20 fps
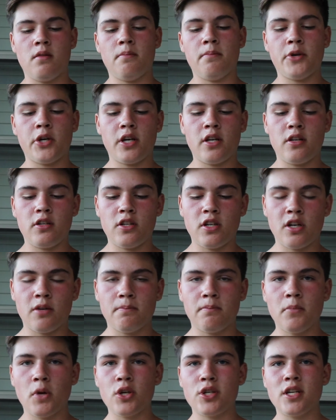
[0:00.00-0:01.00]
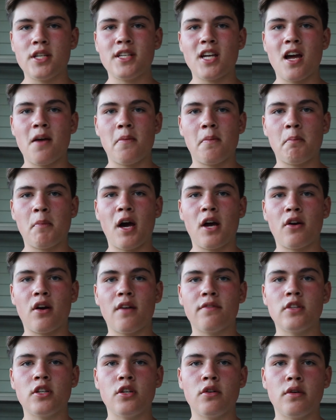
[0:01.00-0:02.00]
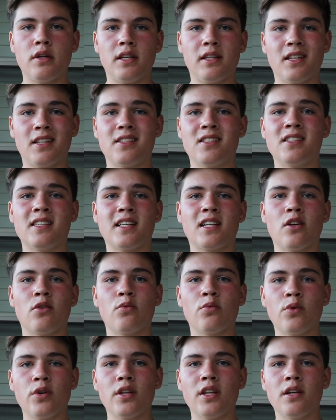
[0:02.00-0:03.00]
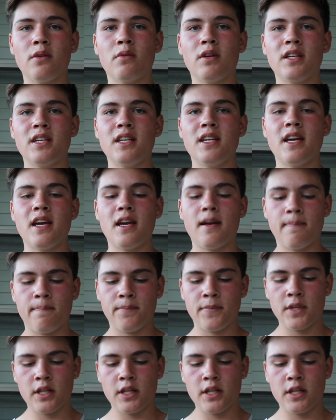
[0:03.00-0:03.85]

But you know, most of the time I don't have to do it unless it's like a really windy day.